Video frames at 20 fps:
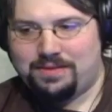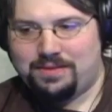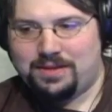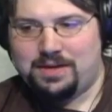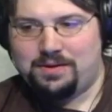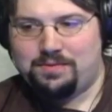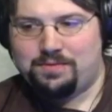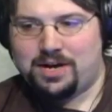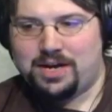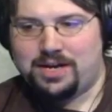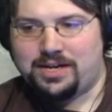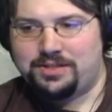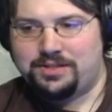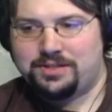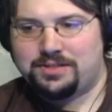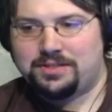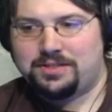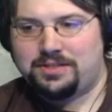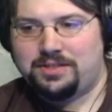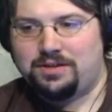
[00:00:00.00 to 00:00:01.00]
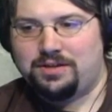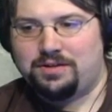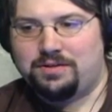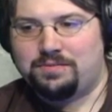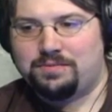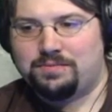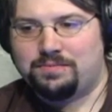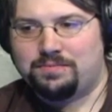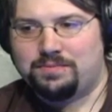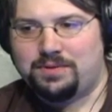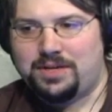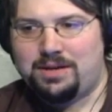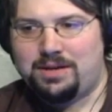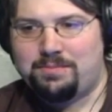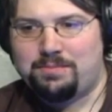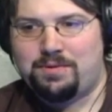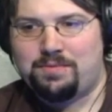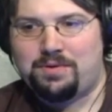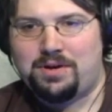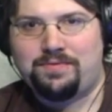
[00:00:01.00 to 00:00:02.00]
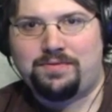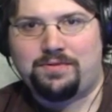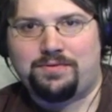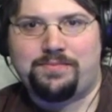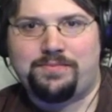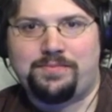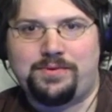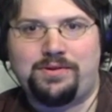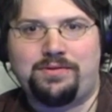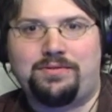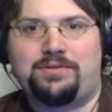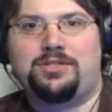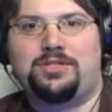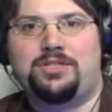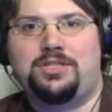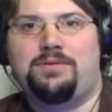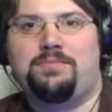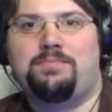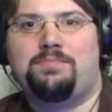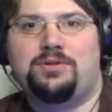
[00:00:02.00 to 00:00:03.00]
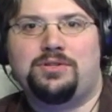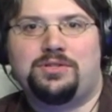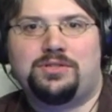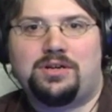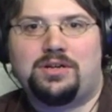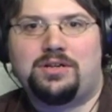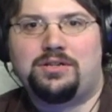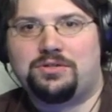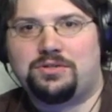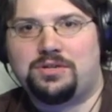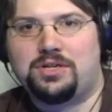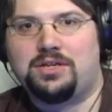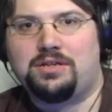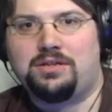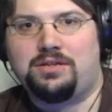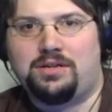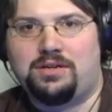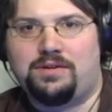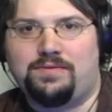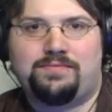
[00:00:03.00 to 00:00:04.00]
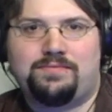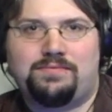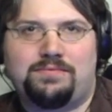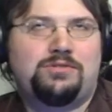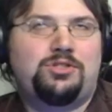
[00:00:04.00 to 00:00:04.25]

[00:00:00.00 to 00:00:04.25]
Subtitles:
thing where I can just hand my wife the remote and she puts on a string of